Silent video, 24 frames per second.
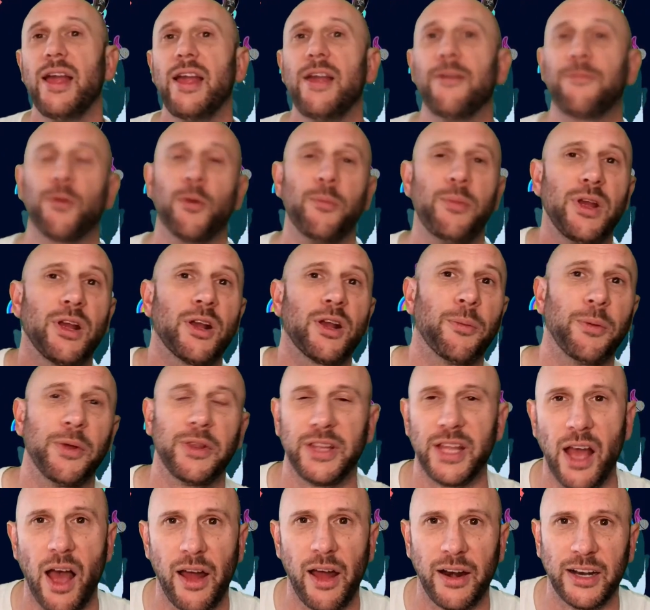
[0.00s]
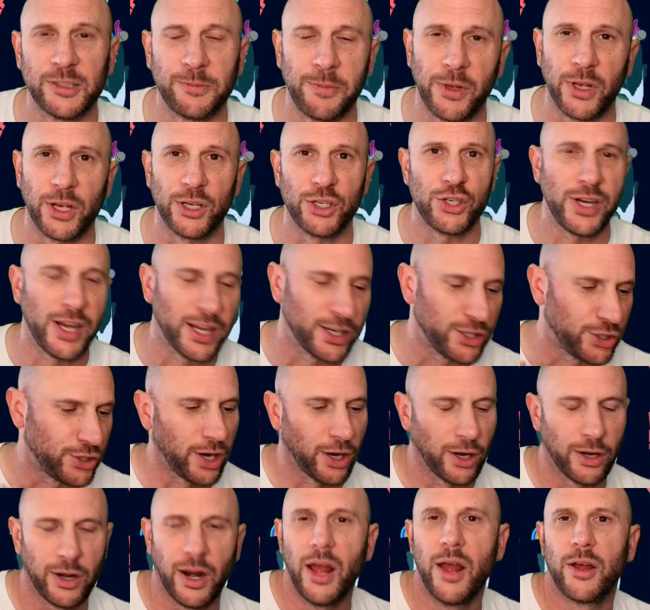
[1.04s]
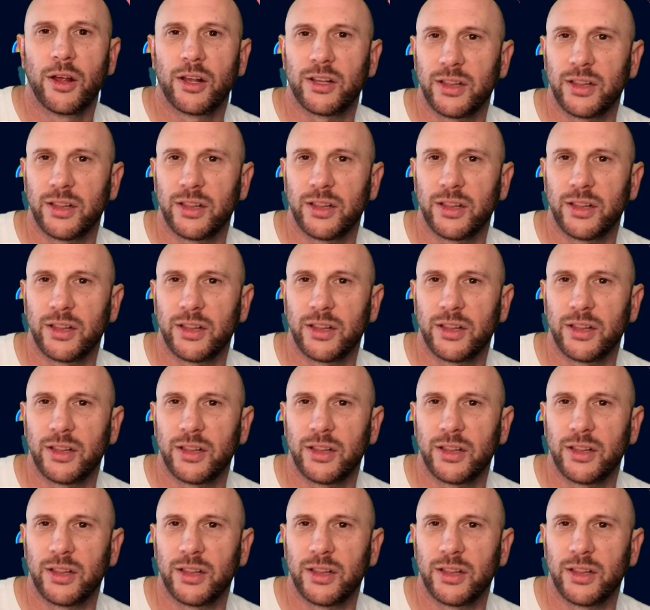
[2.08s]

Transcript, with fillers: if we're being completely honest, because she had shared